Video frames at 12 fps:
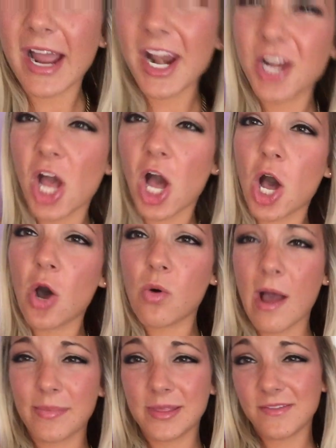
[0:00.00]
I gotta
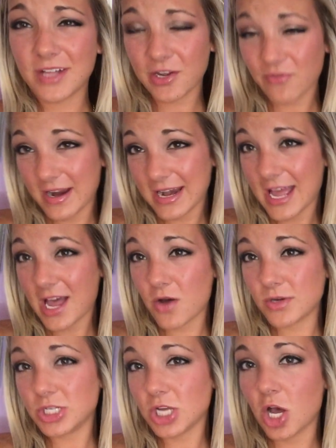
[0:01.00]
go. I'm leaving like right
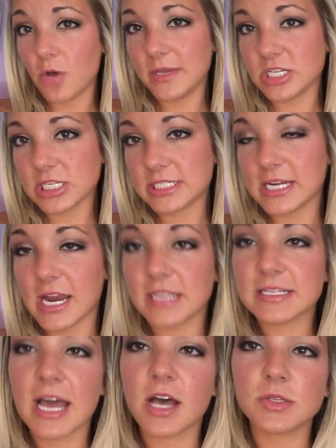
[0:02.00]
now to go meet Justin at
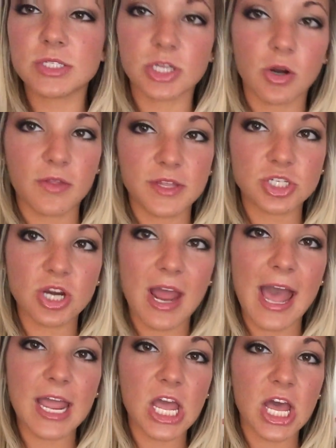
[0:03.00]
his house to go to the
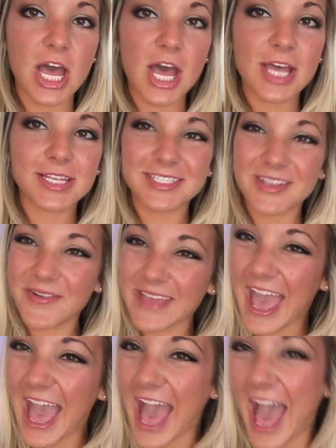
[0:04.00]
track. So
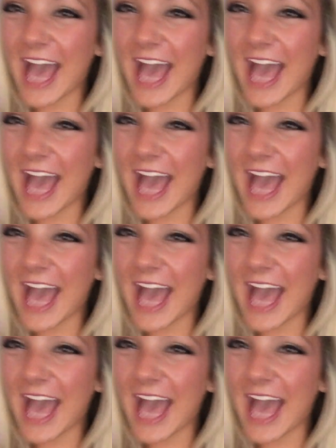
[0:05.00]
yeah.